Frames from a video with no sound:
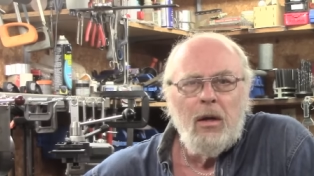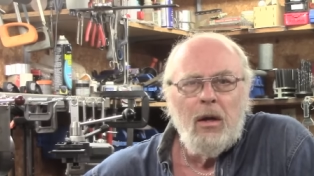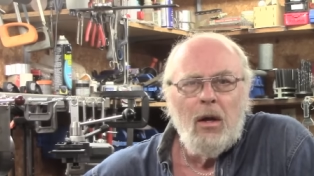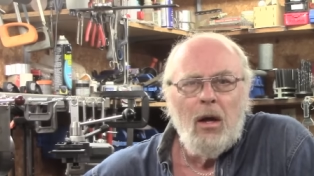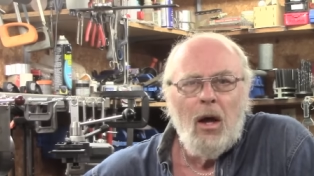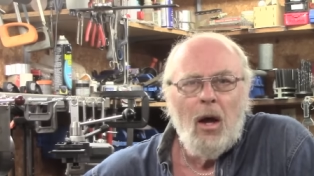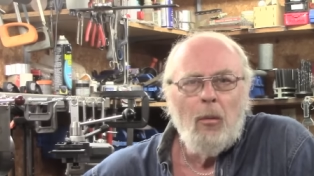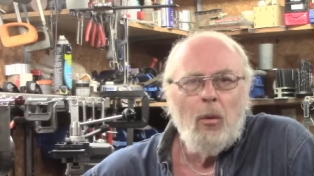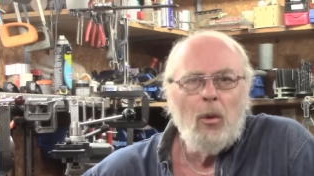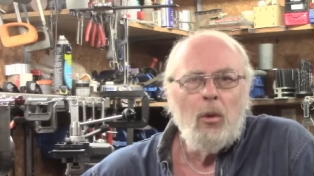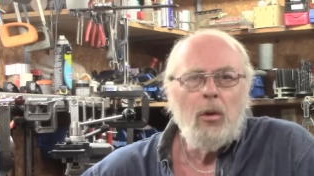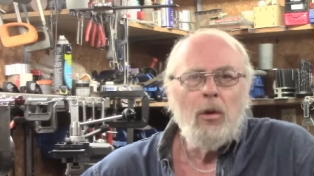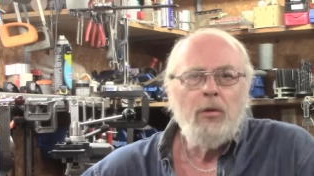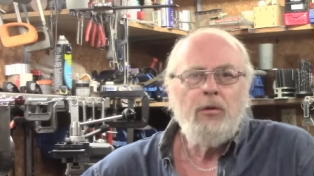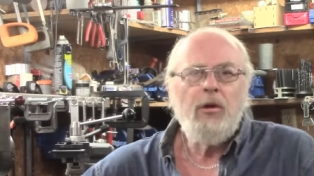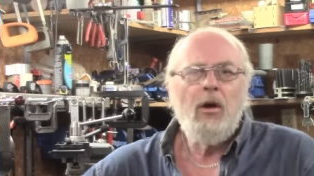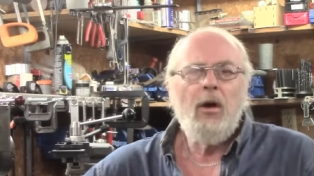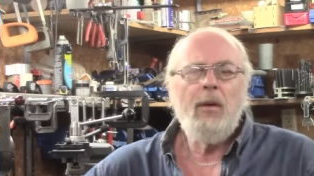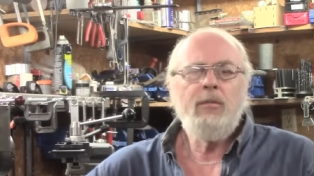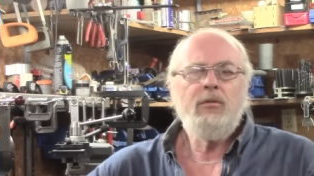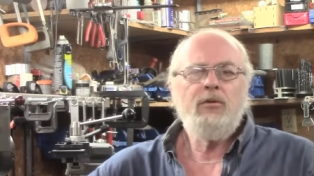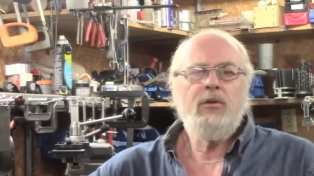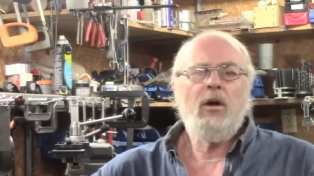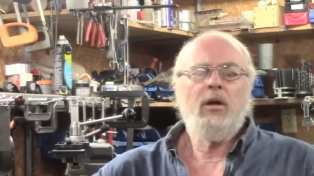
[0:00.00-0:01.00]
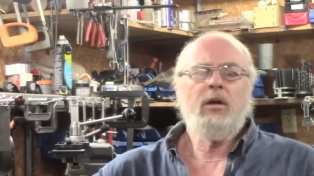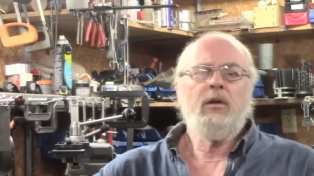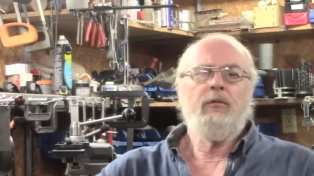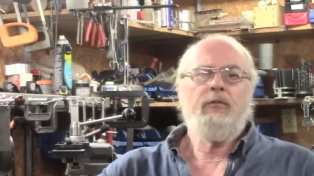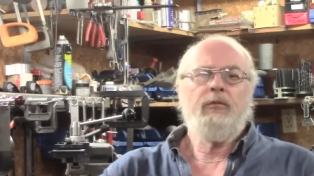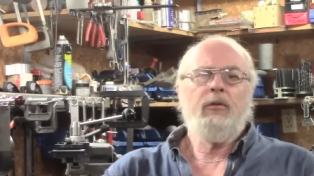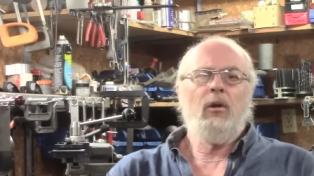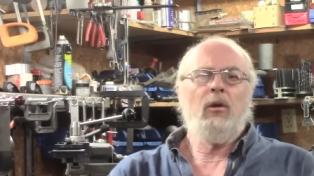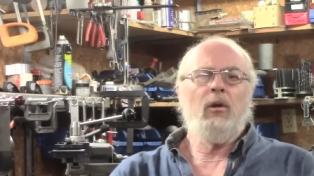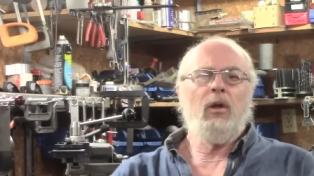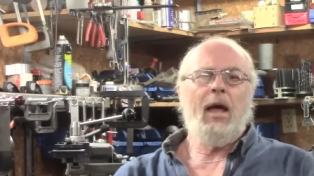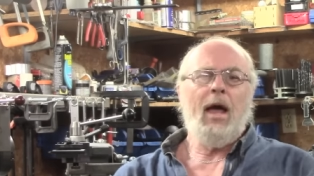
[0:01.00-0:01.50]
I'm all the time trying to
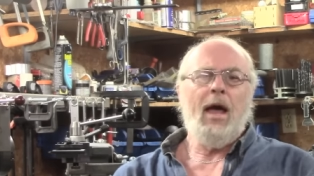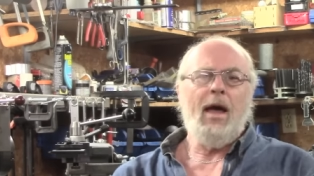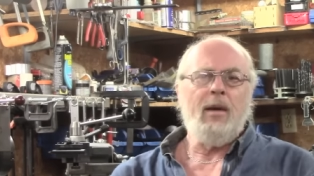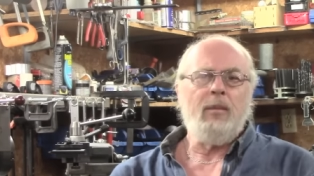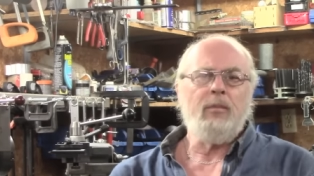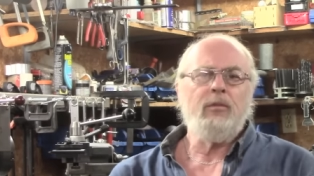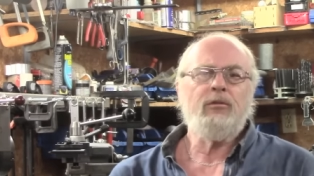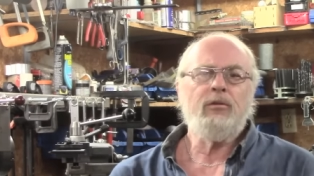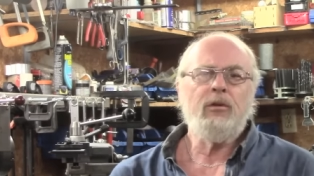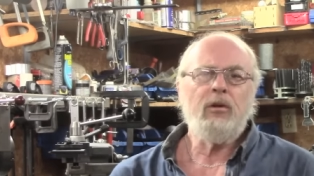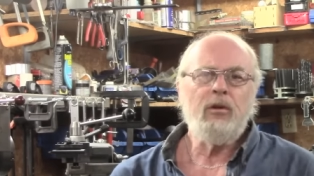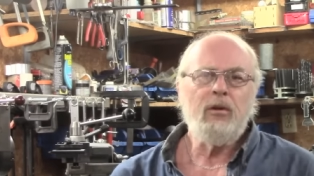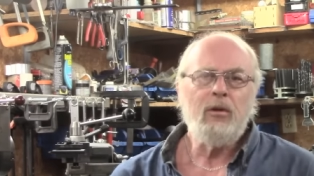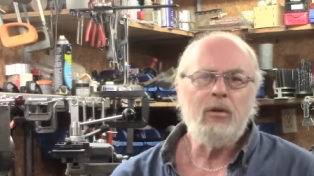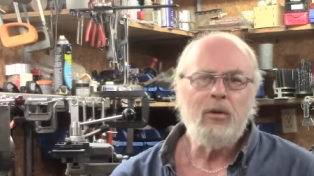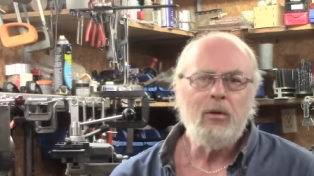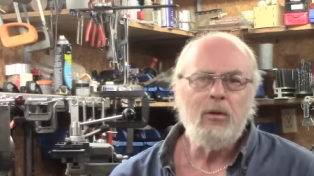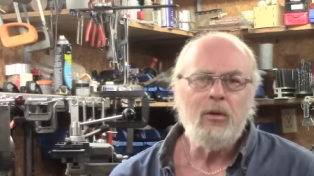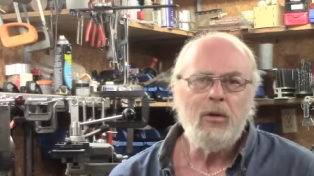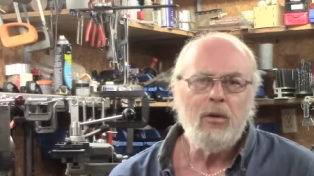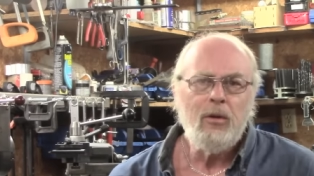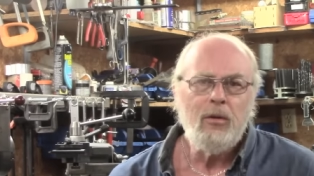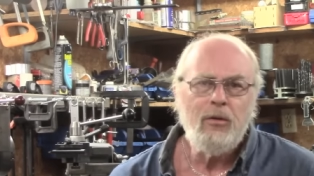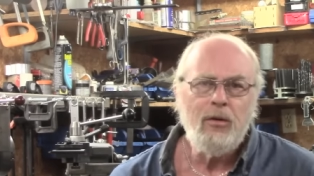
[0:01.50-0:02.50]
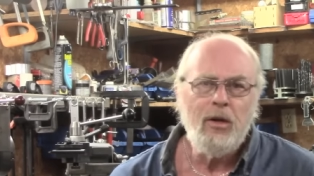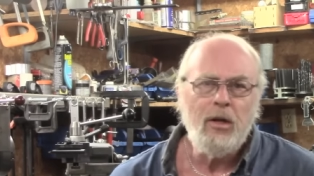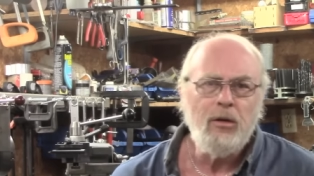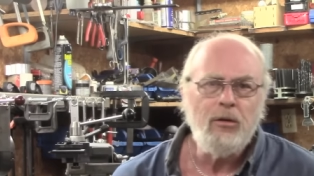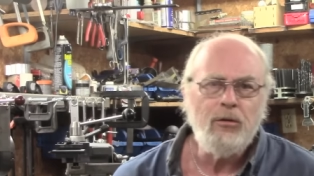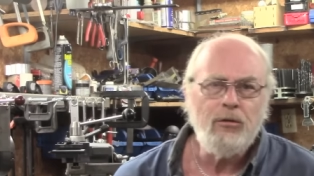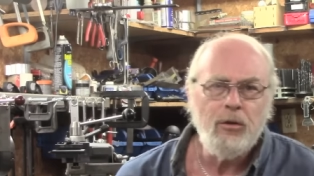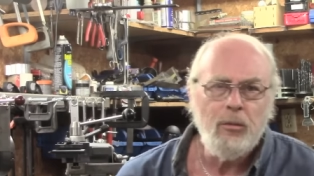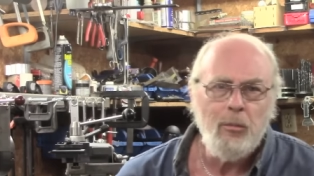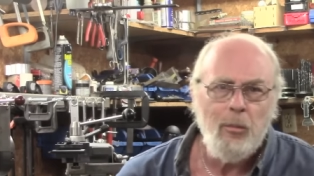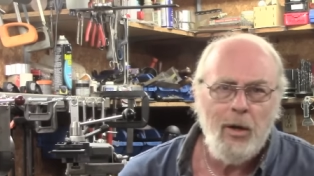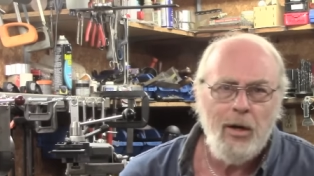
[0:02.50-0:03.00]
fill gaps, things
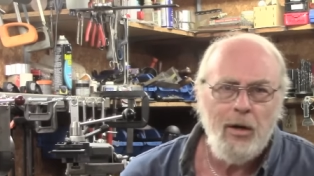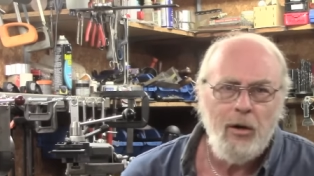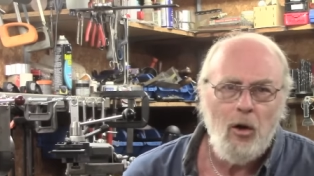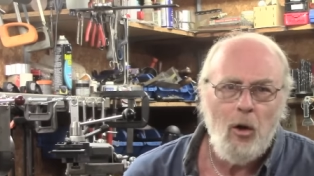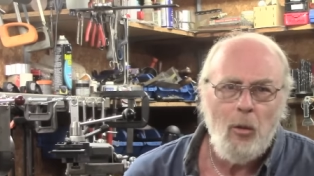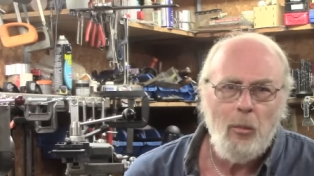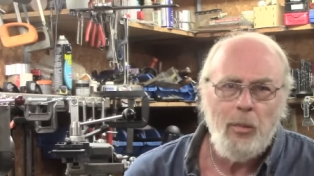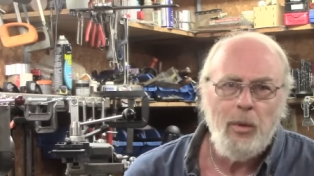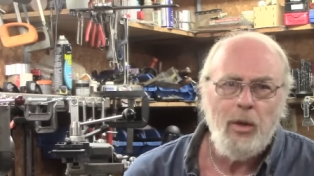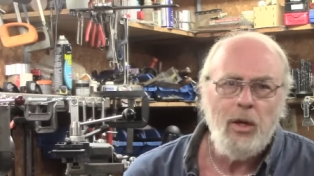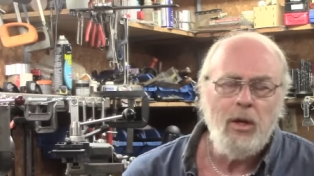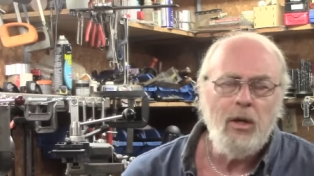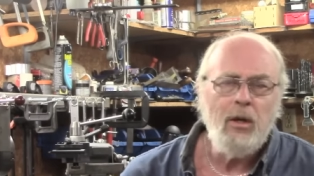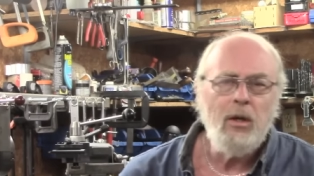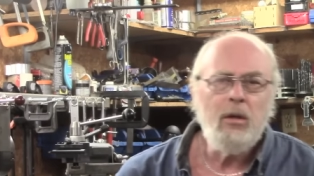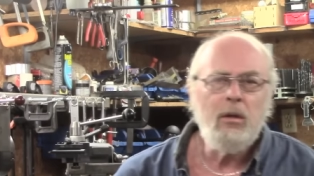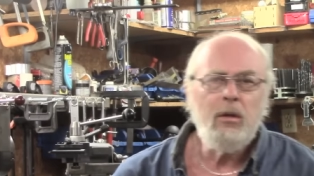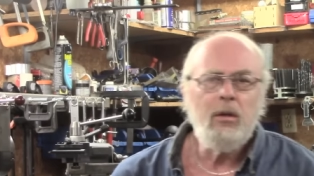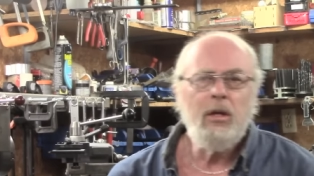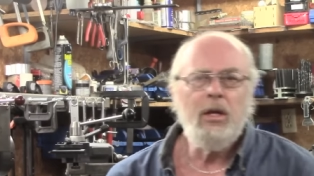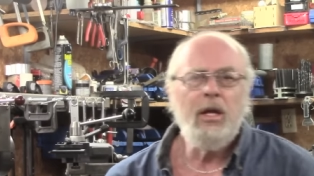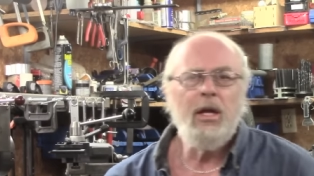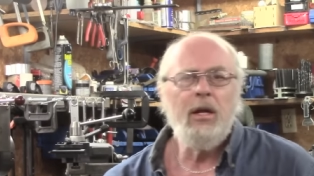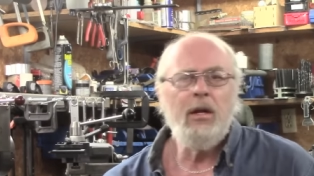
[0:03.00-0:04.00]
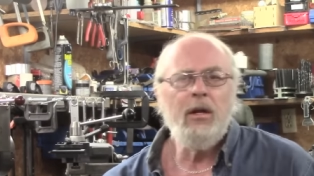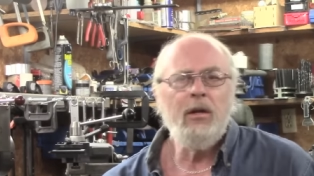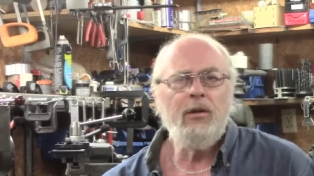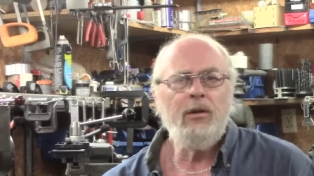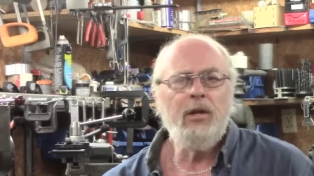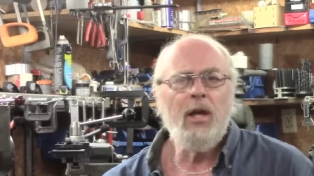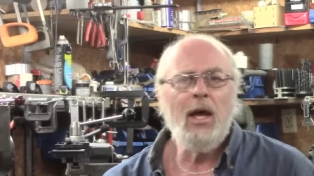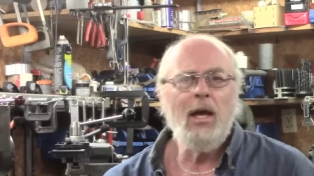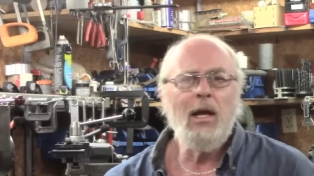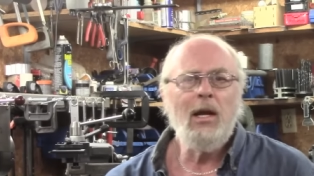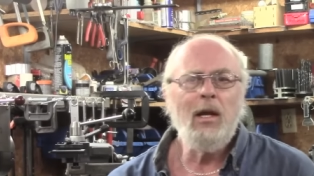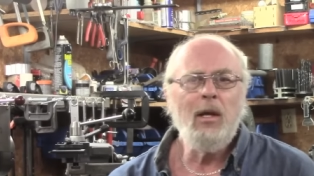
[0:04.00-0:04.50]
that may not be needed
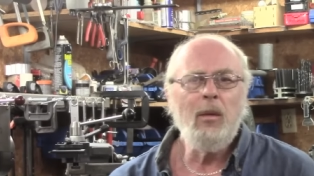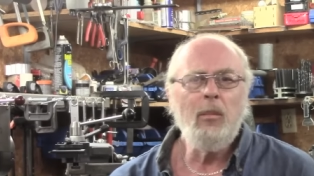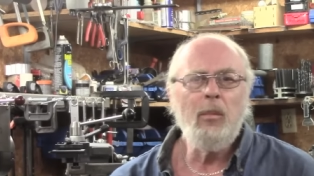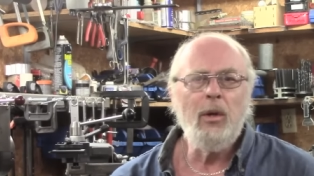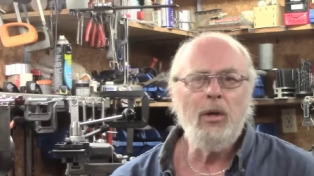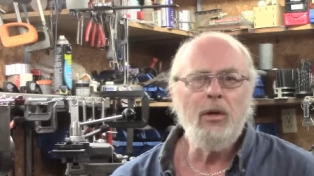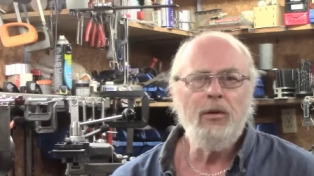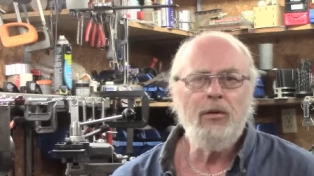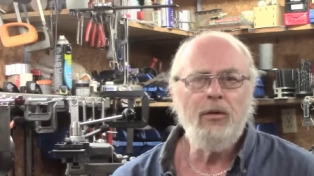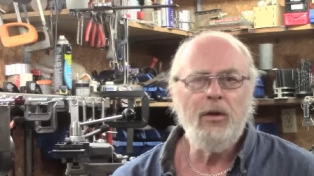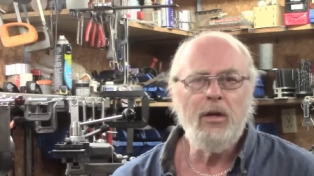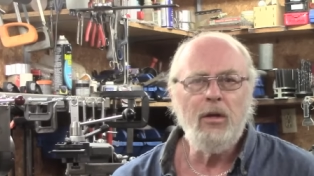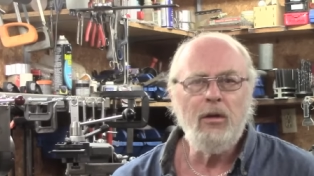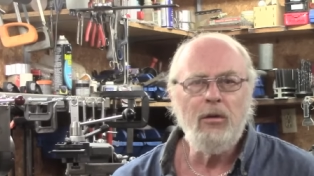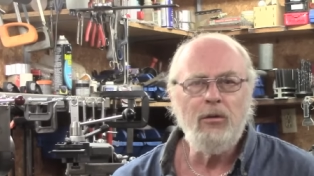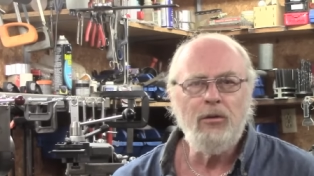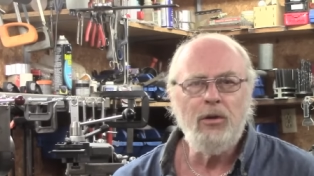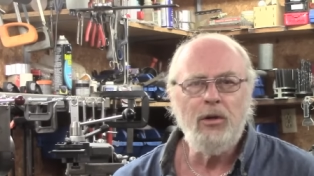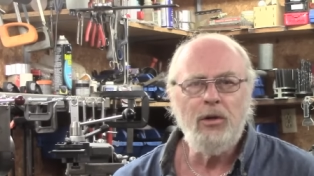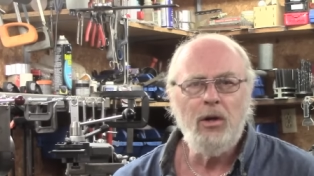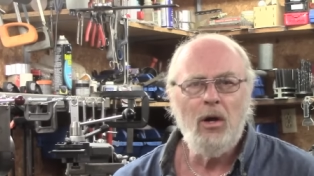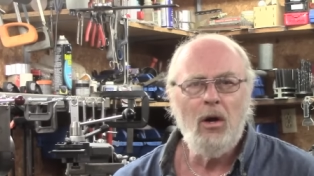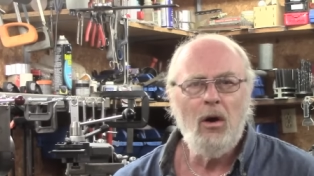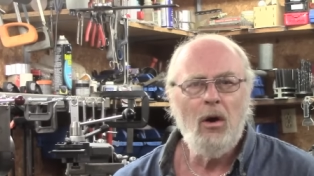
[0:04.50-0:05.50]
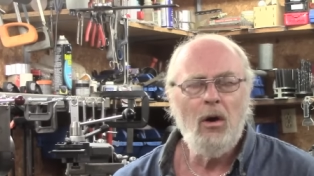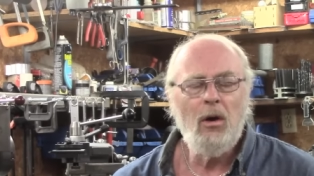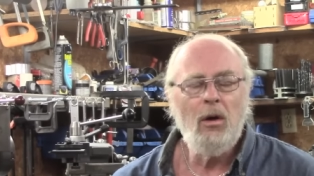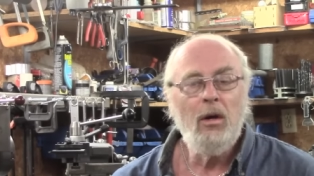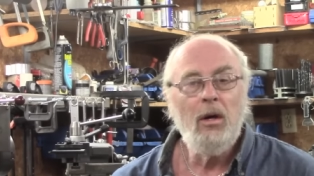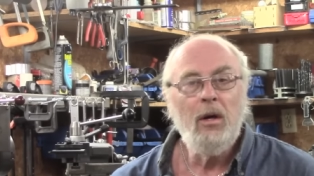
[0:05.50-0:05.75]
daily but things that are